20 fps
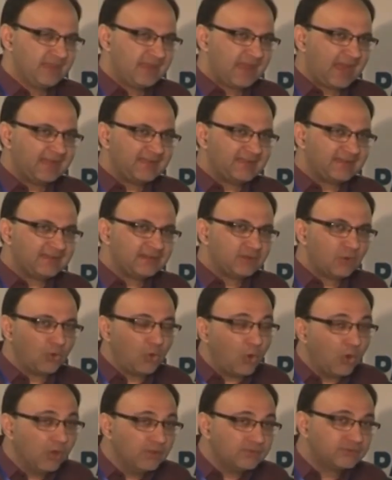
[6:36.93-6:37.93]
And
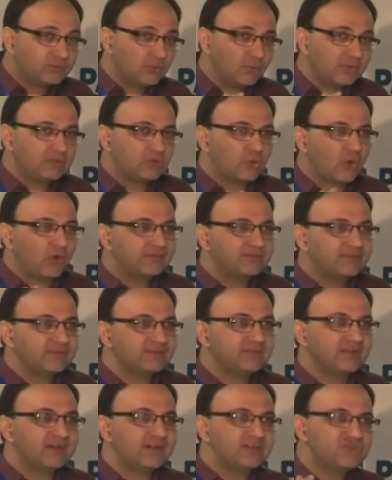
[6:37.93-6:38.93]
also it
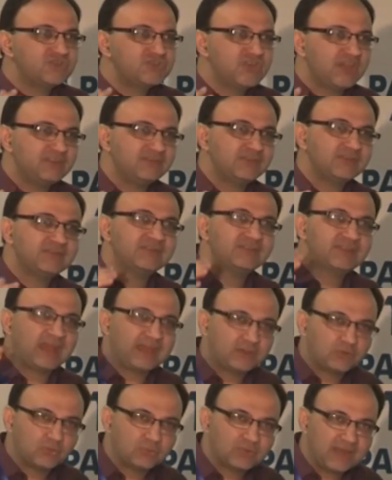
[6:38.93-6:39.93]
causes a change in
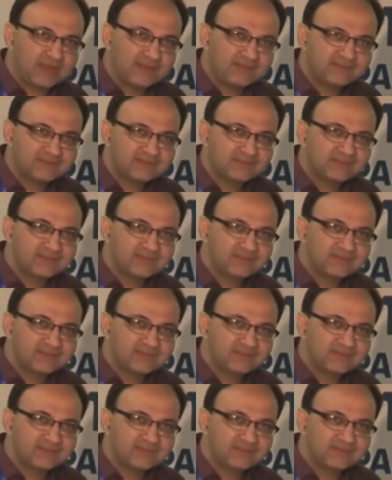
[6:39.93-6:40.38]
cytokines,